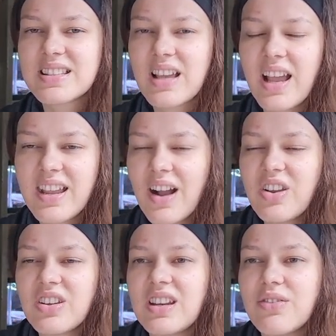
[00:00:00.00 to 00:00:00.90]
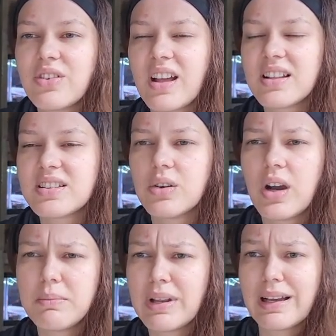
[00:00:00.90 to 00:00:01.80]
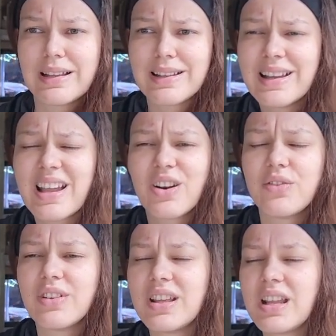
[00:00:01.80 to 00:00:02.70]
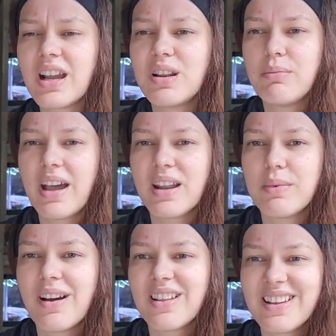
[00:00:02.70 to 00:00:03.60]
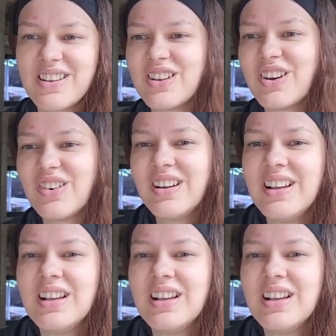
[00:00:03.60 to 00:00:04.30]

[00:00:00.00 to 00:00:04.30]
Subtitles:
I calculated for that, so I'm not like, I don't feel any kind of bad about it, you know?